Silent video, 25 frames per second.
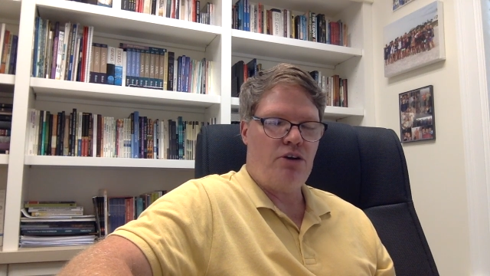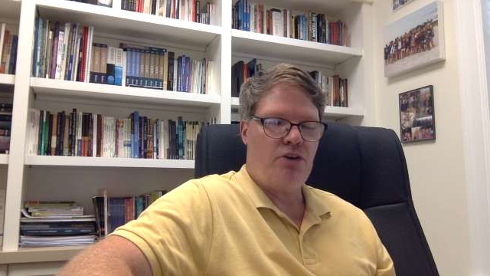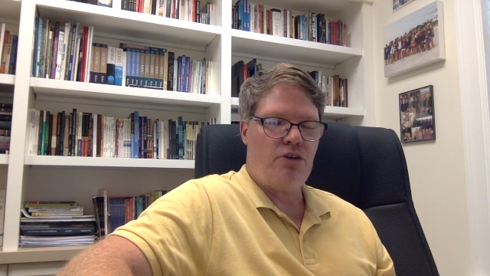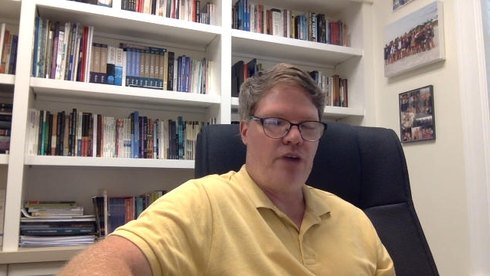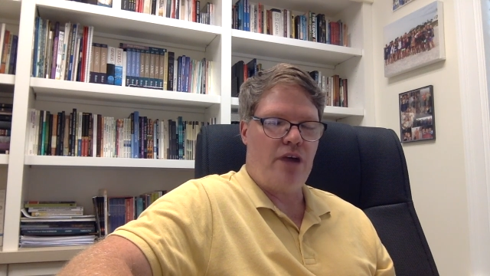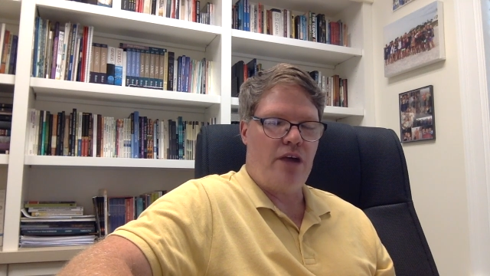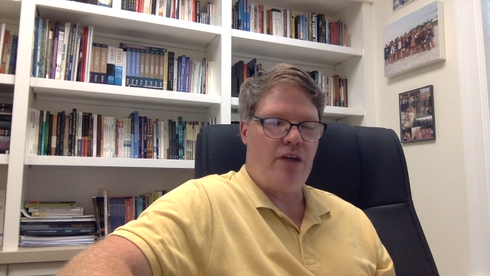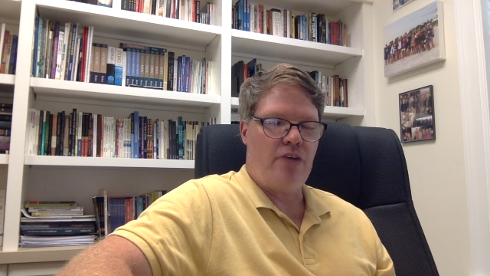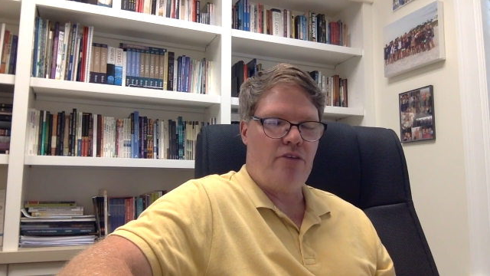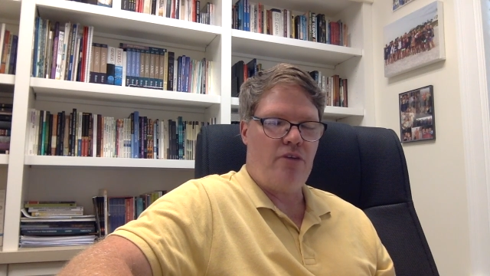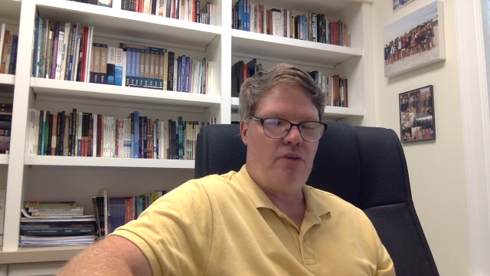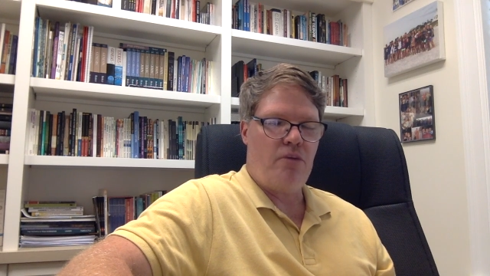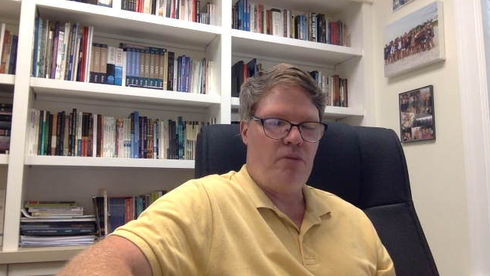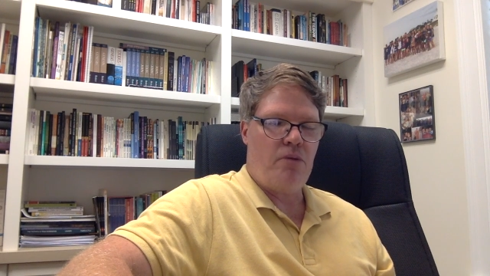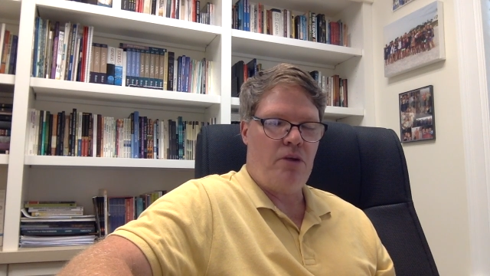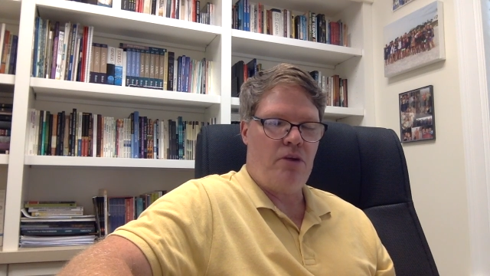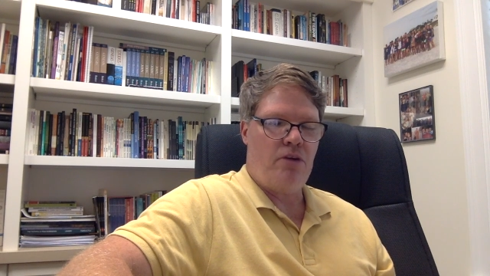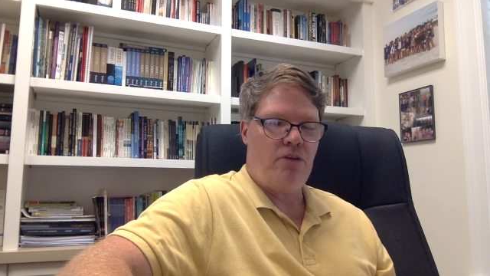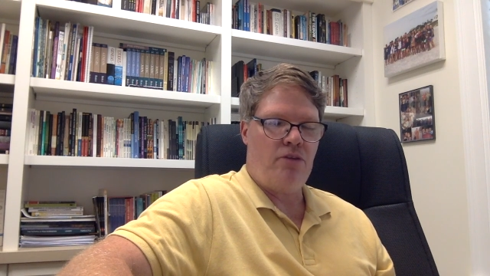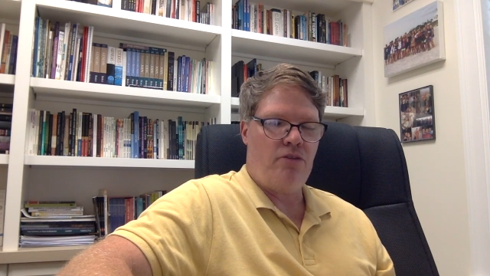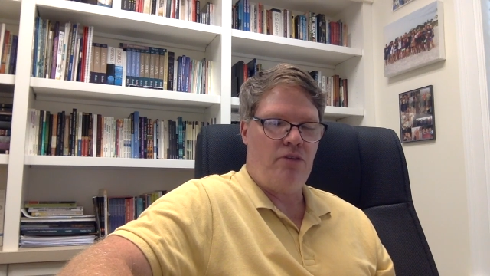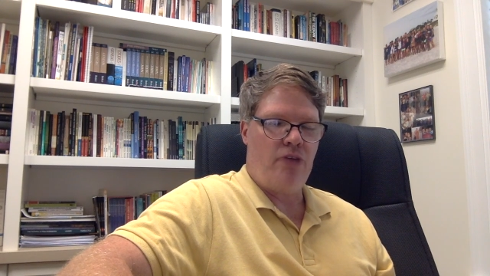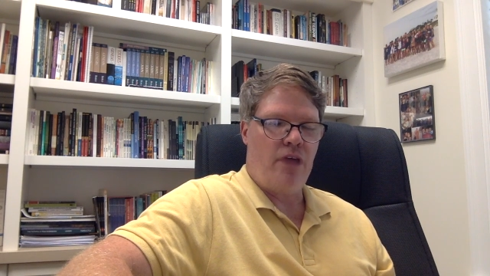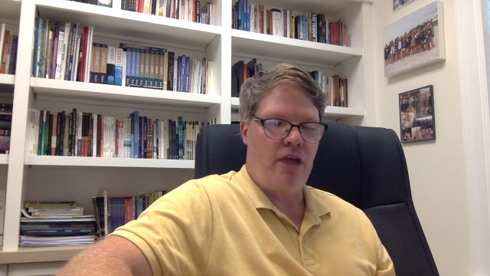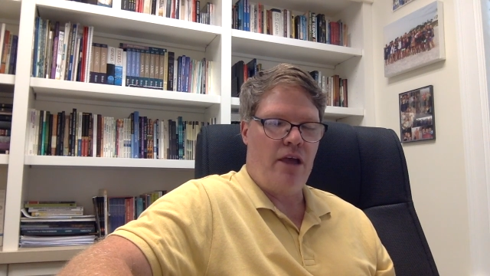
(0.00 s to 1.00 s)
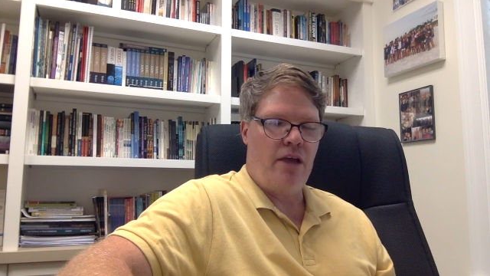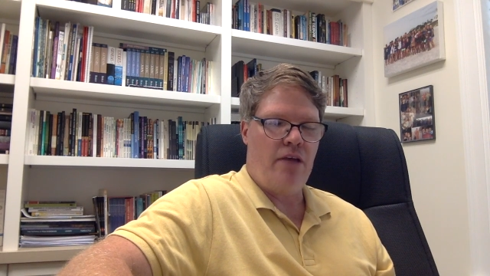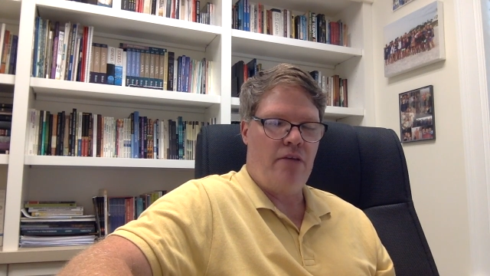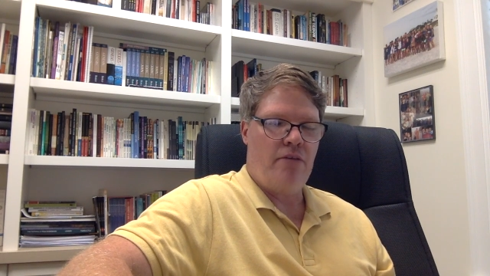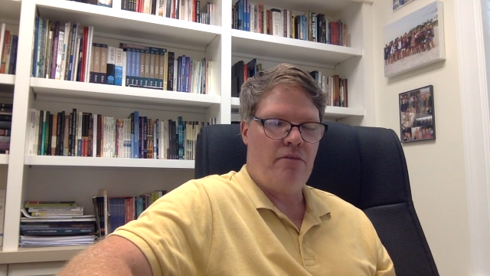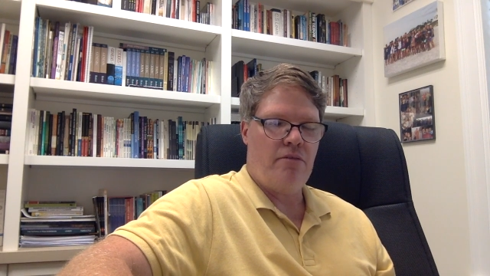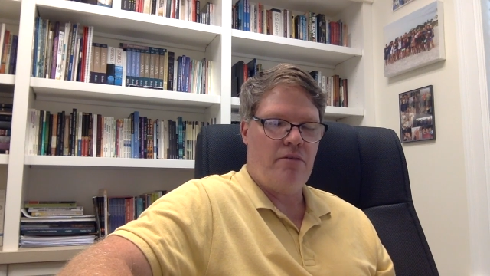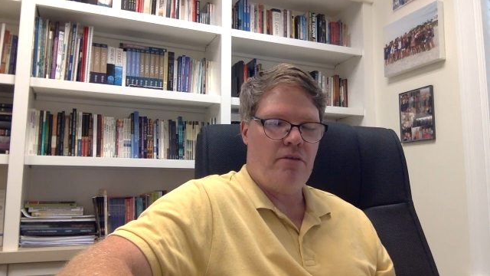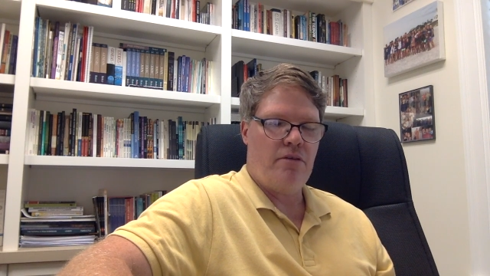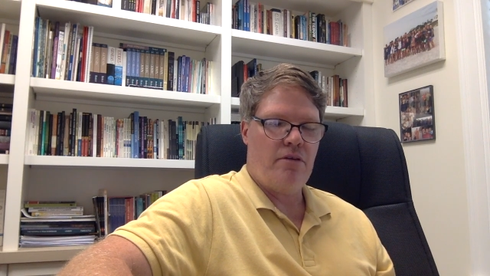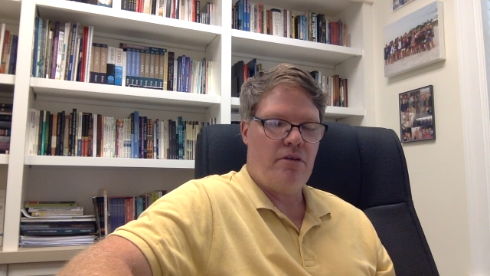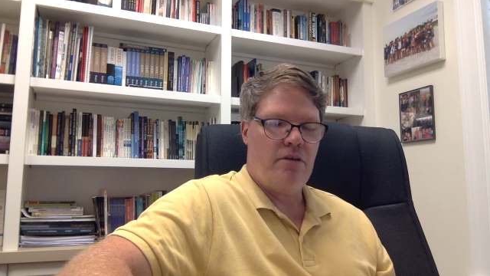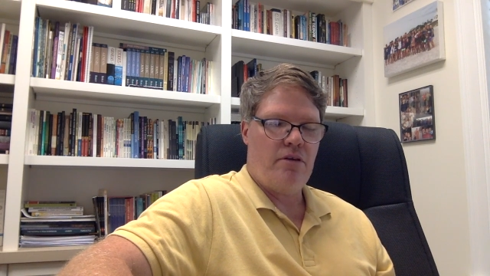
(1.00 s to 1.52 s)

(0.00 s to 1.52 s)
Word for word: grace that we're saved.